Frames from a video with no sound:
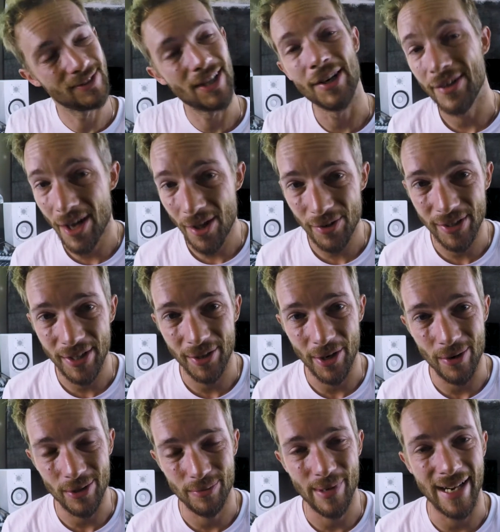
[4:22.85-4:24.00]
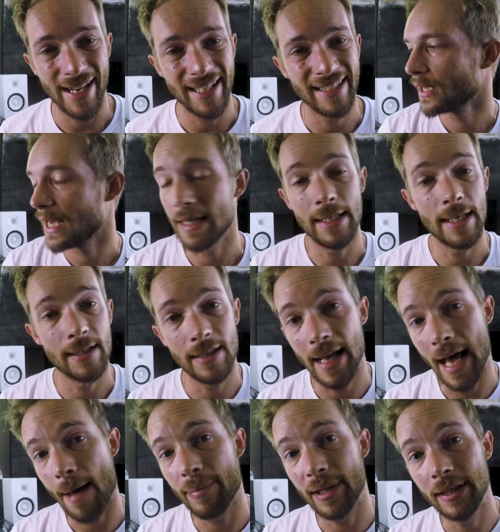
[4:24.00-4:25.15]
Another year goes by, and then it
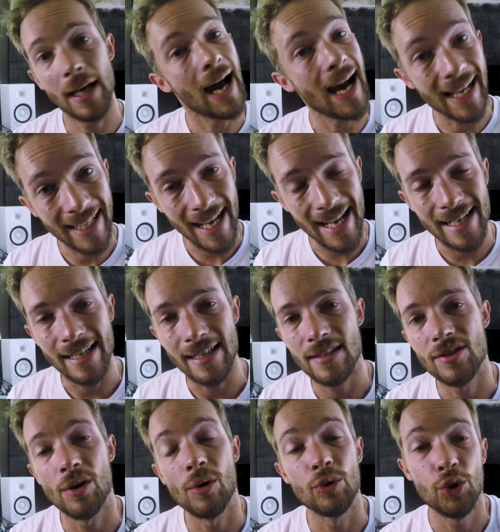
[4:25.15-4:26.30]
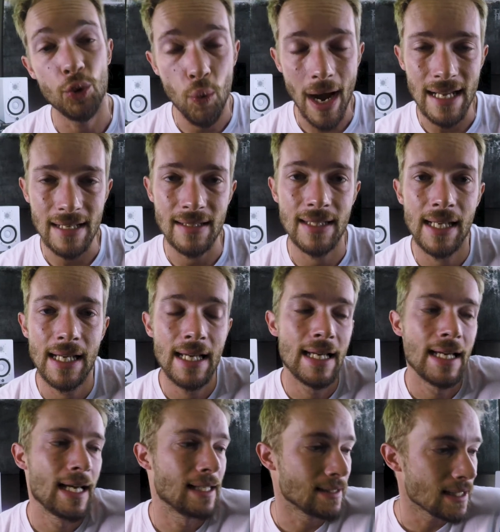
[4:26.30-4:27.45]
happened again, so twice.
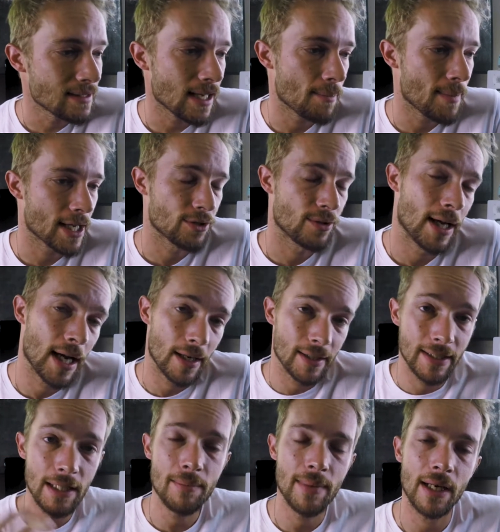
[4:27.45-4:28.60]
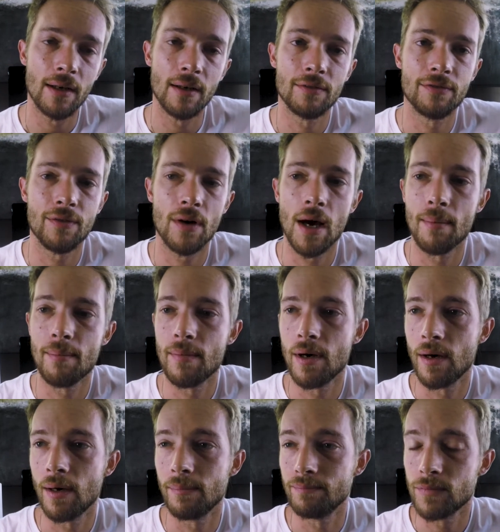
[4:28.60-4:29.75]
And this time actually I got an email from
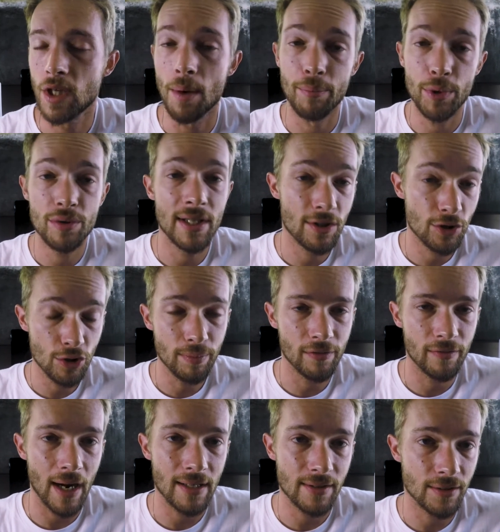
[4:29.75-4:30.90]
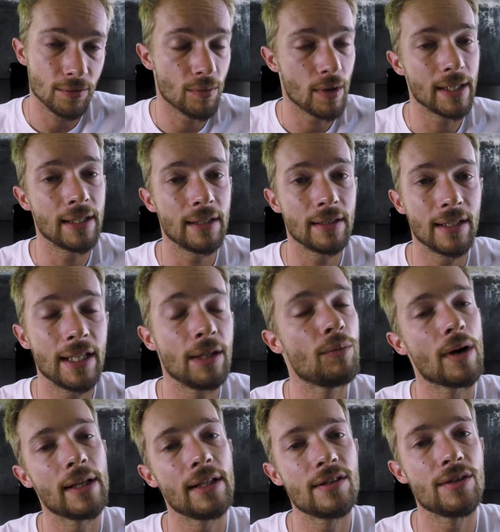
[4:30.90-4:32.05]
a music supervisor he
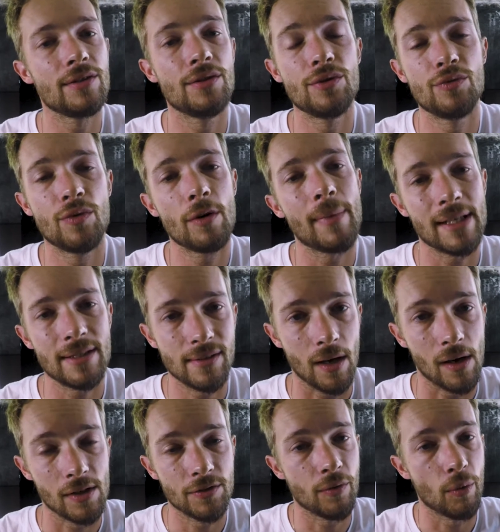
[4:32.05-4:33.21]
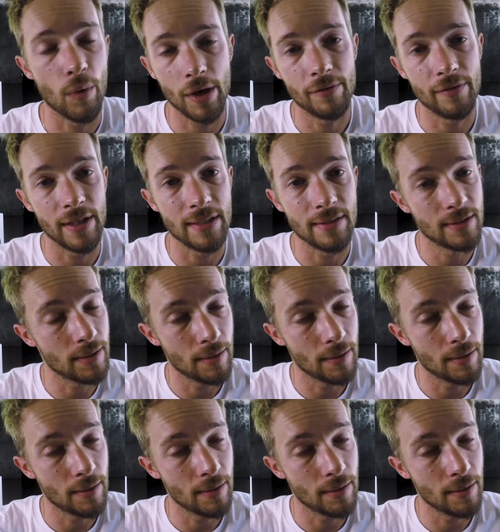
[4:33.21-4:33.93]
wanted to use one of my songs for one of his